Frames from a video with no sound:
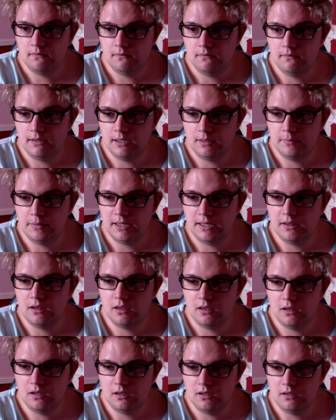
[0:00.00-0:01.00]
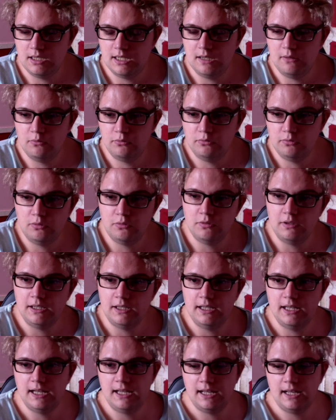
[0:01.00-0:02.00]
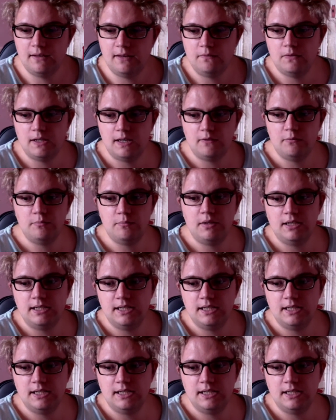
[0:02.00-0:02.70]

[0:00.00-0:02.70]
On about the 30th of it, I have to have my